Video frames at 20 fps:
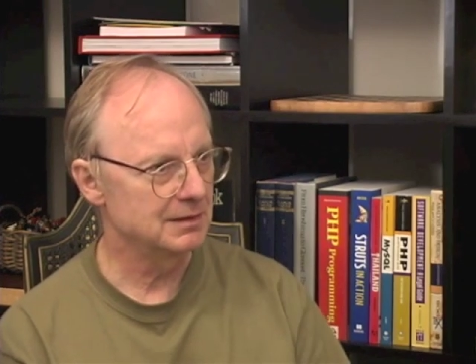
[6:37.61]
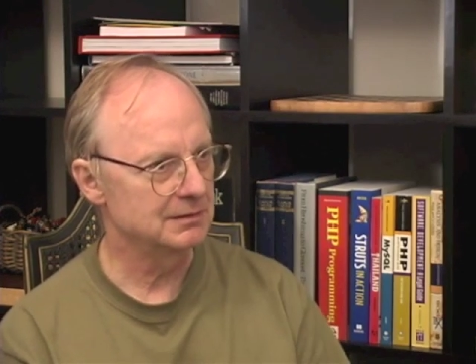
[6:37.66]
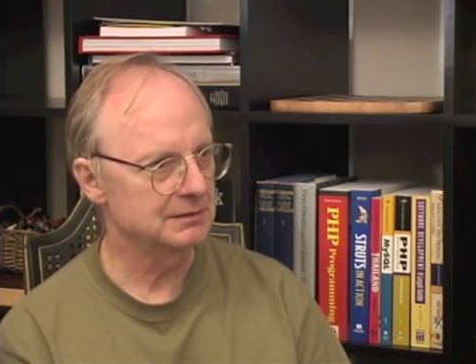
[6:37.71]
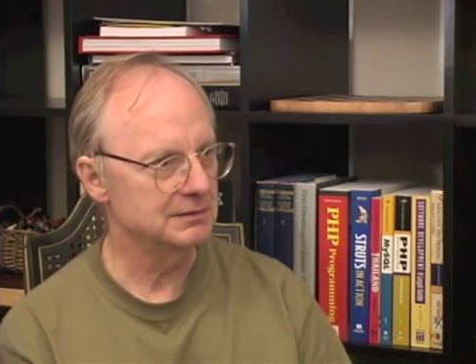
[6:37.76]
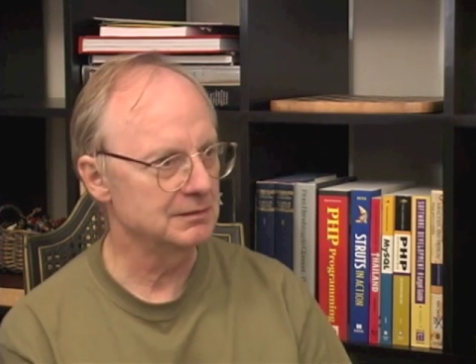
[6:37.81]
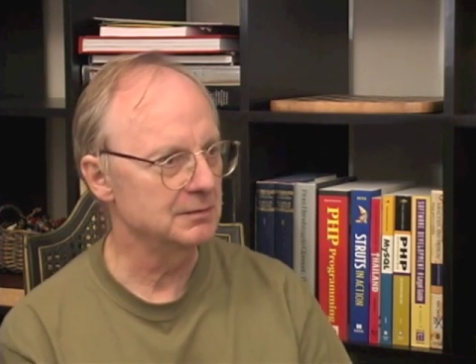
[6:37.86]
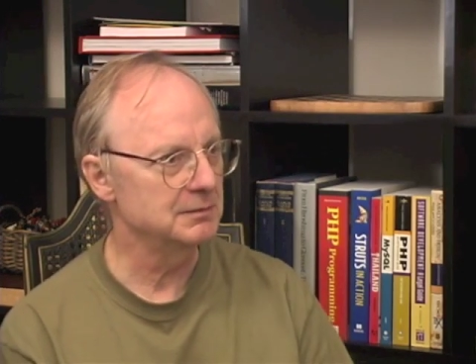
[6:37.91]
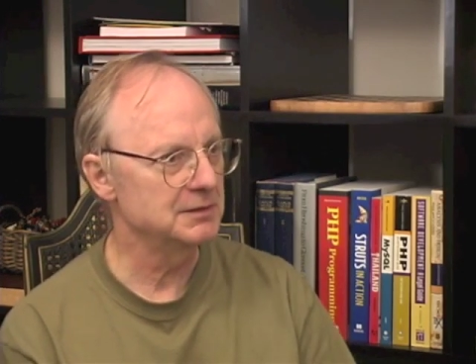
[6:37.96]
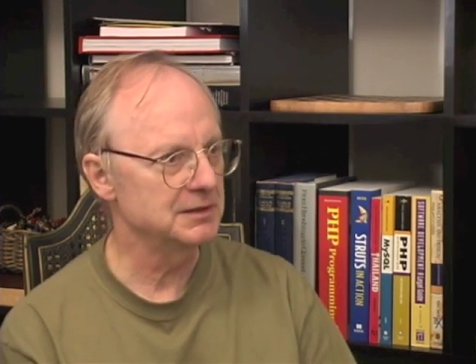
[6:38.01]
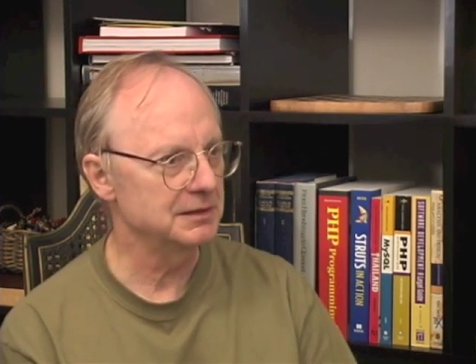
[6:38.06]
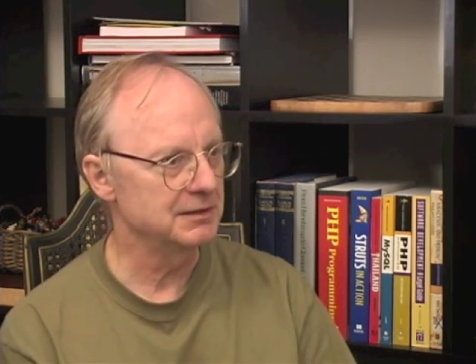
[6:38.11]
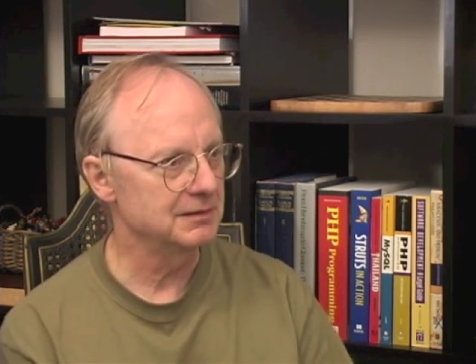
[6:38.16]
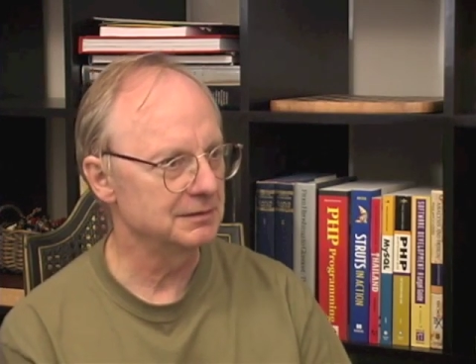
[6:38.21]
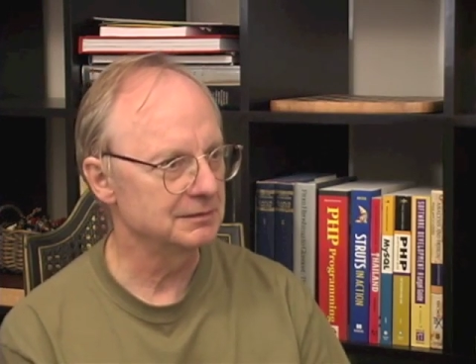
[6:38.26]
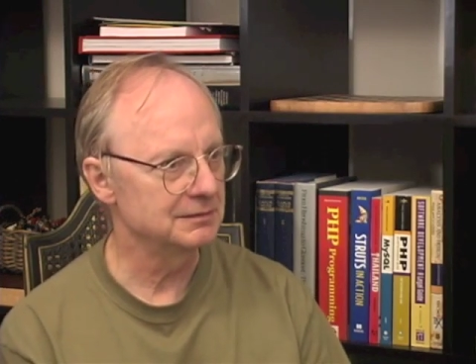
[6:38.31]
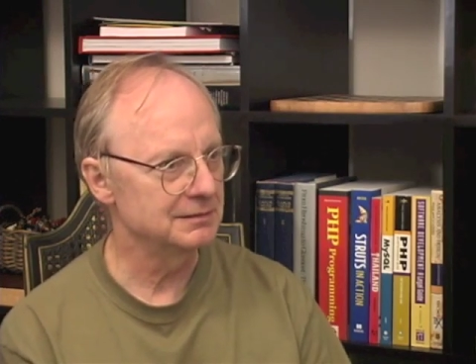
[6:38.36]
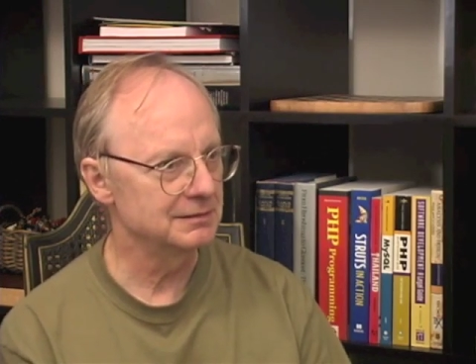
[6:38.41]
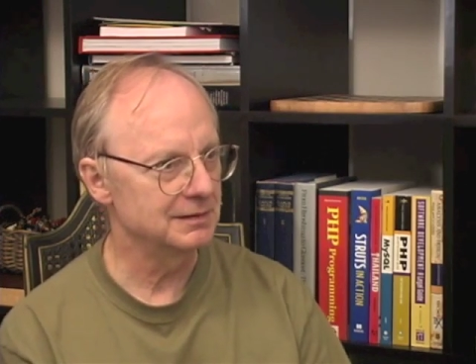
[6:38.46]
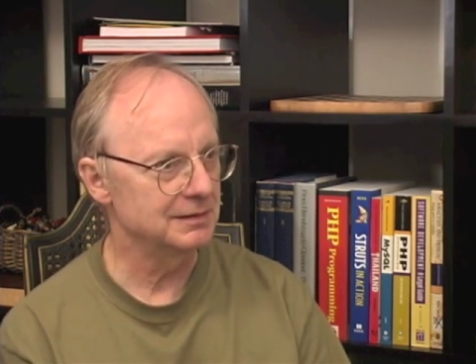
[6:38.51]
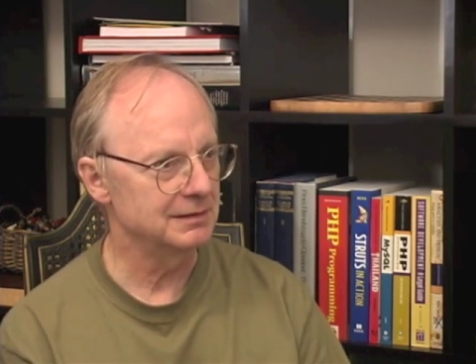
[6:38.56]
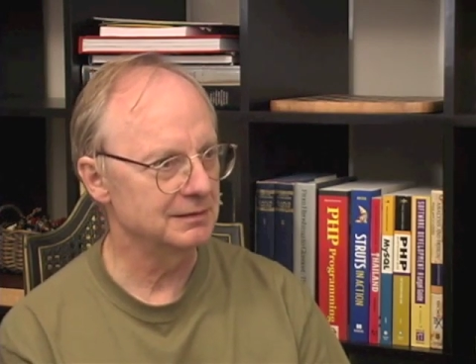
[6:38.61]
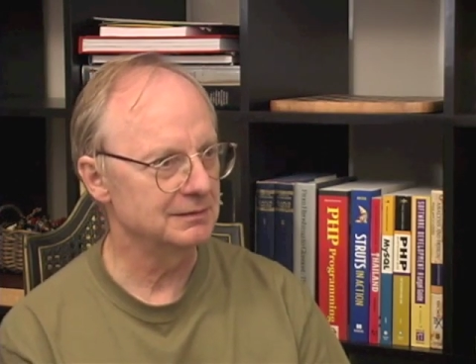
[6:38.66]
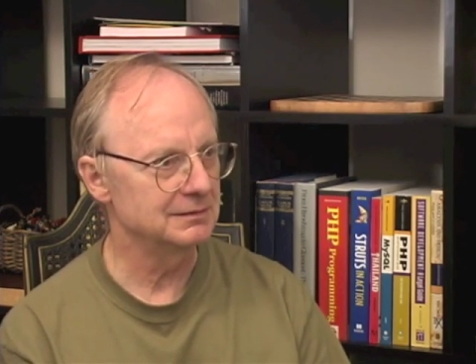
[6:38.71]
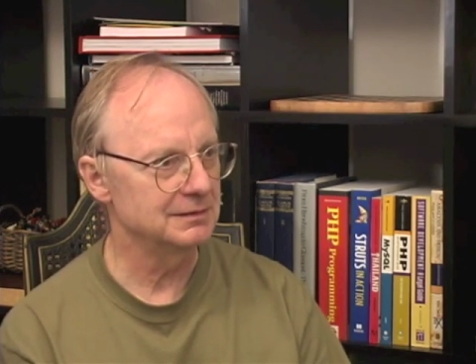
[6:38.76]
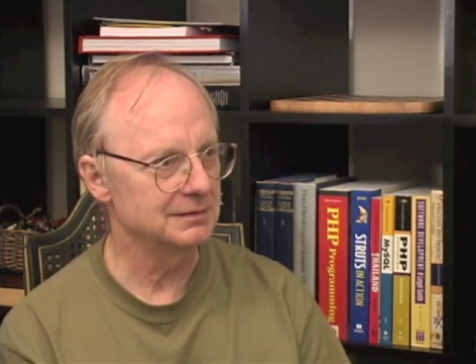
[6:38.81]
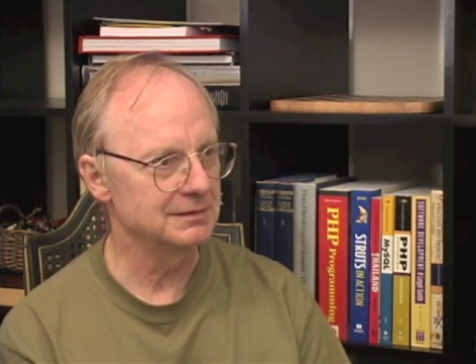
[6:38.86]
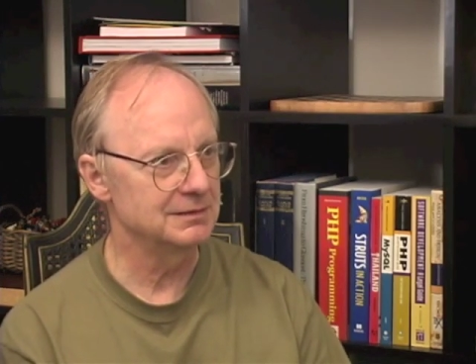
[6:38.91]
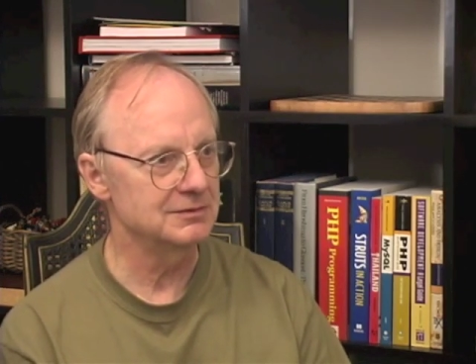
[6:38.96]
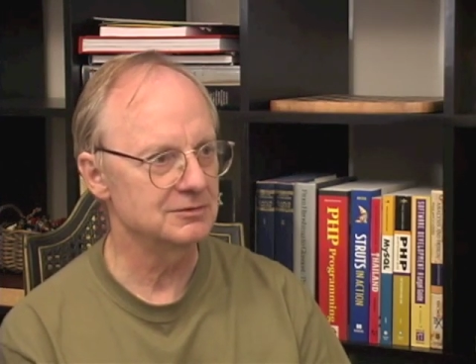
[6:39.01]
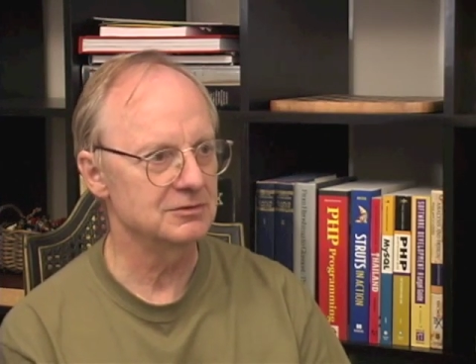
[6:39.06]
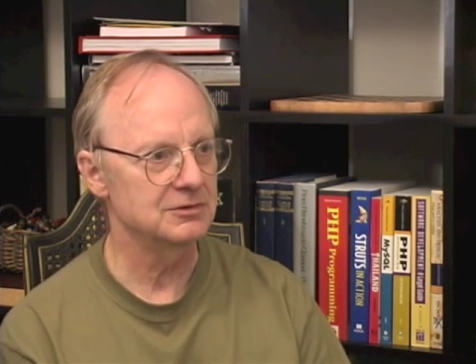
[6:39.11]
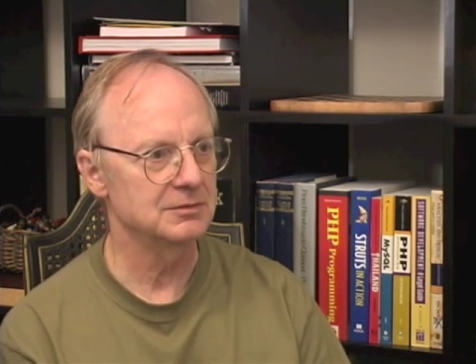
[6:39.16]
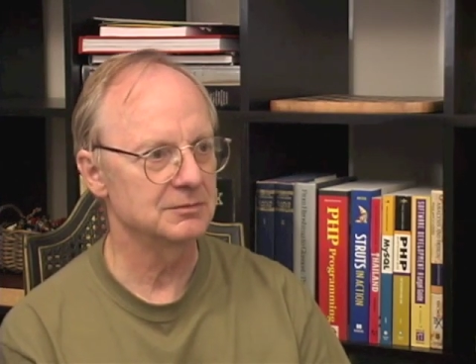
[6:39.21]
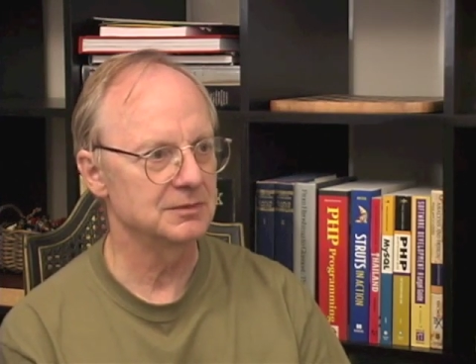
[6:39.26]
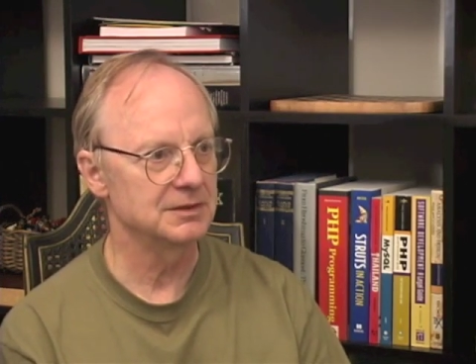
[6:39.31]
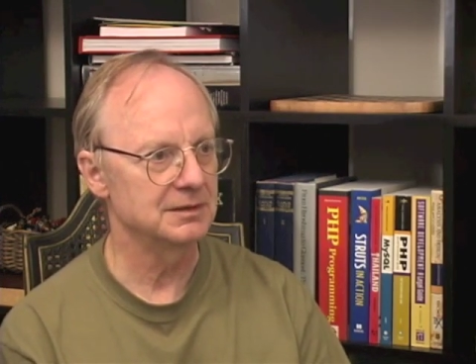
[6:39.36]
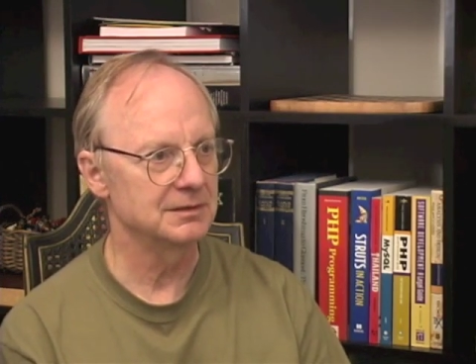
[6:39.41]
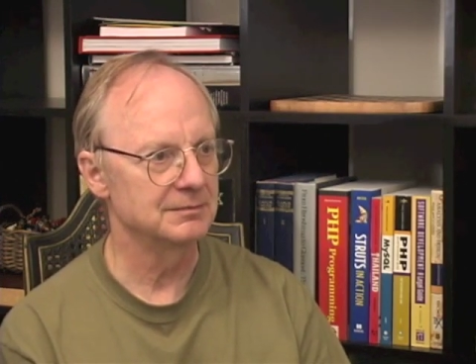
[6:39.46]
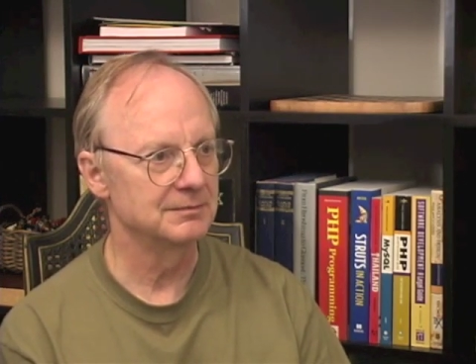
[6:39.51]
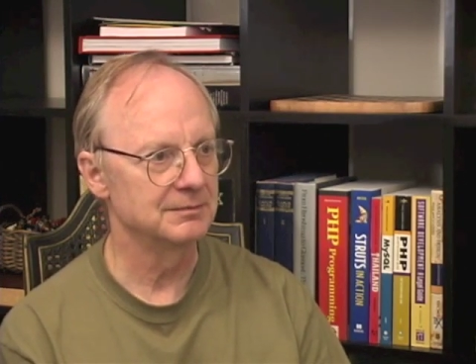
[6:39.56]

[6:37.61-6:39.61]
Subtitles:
a criminal there in East Germany.